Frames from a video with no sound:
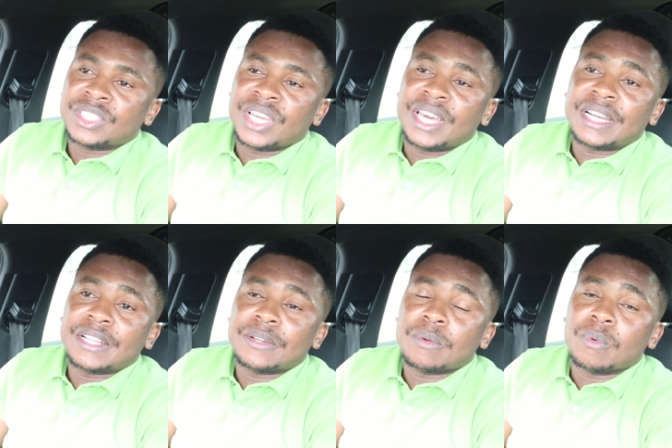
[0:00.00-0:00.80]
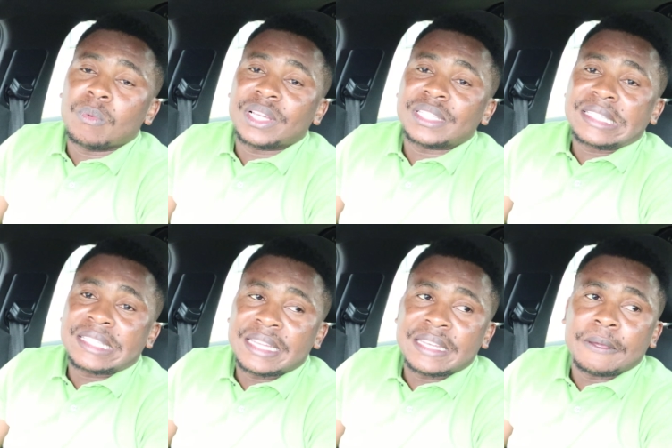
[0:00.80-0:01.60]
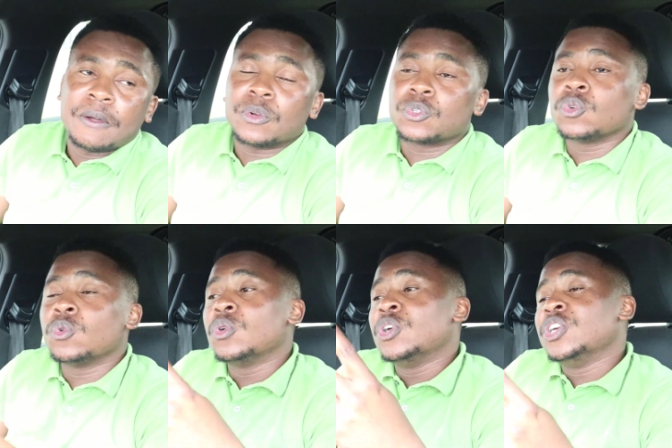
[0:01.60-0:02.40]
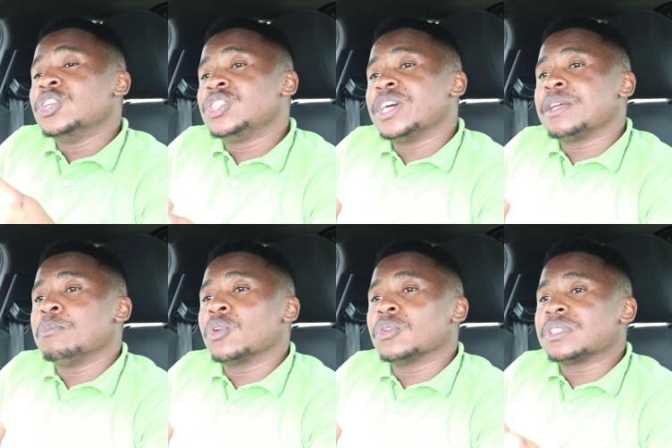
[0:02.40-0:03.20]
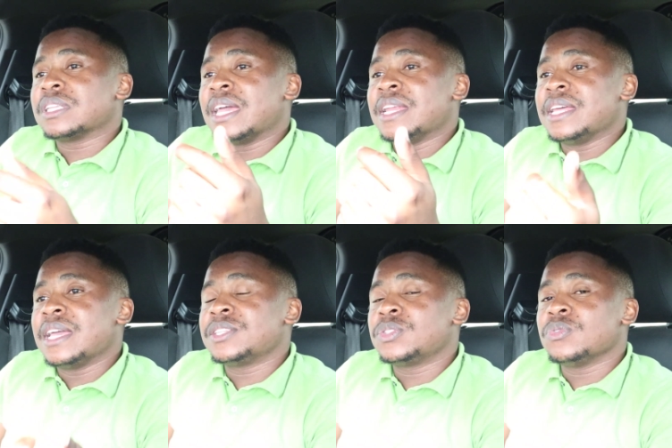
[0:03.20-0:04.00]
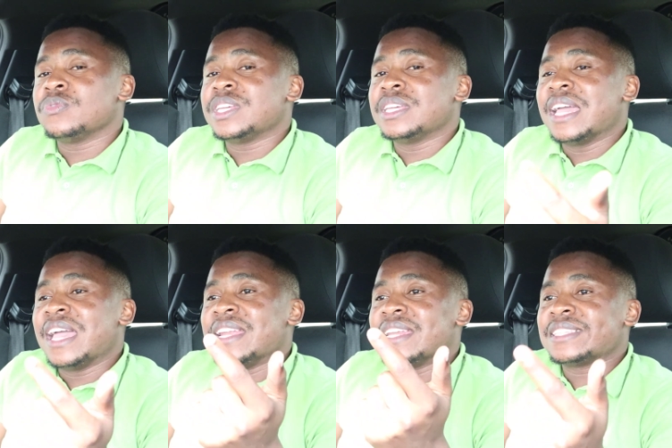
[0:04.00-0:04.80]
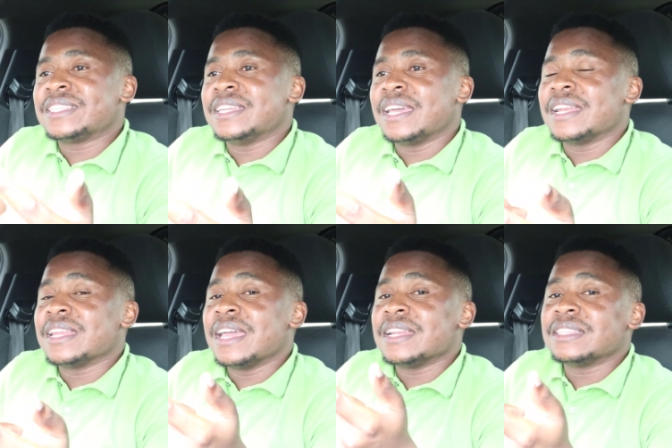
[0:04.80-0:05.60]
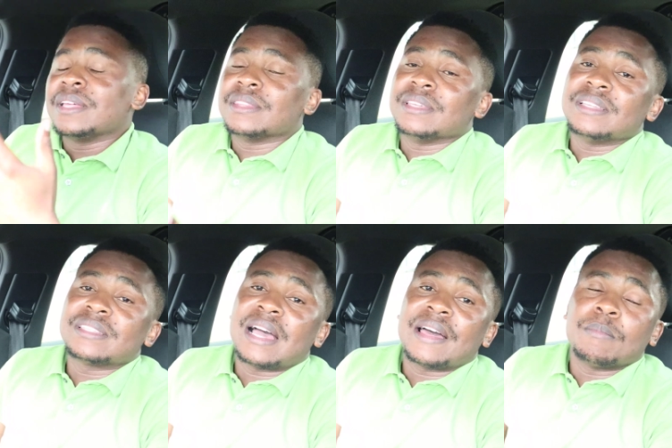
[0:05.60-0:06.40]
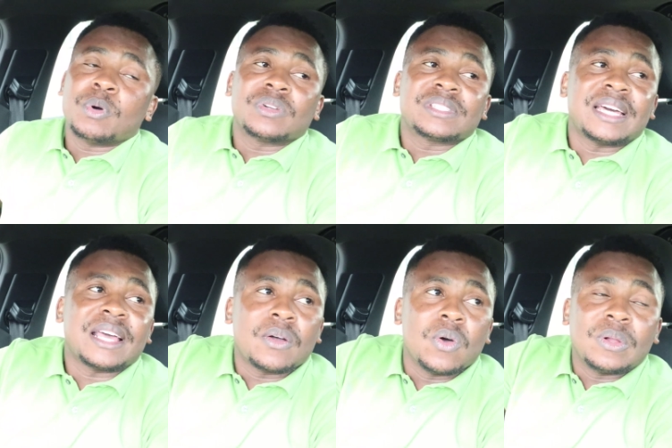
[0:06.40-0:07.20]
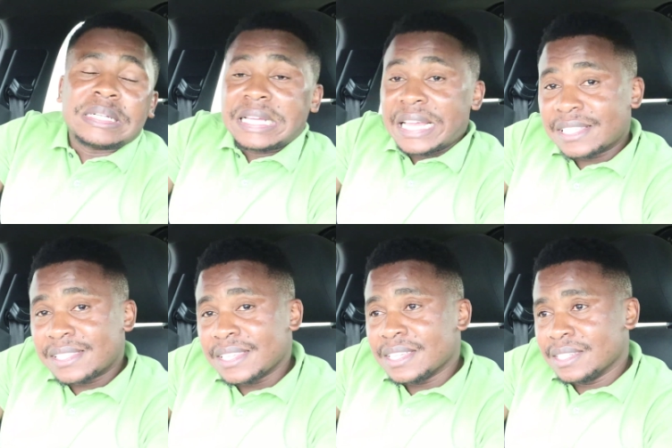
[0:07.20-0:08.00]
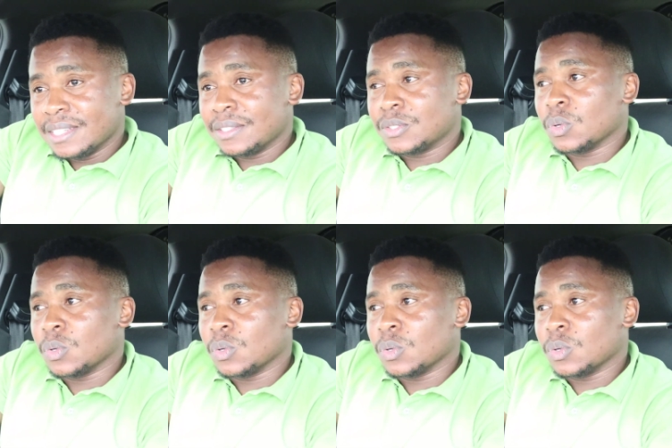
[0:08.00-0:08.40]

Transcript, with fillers: Chery was seen, or two Chery models, an SUV and a sedan. And these are the models that are called Exeed.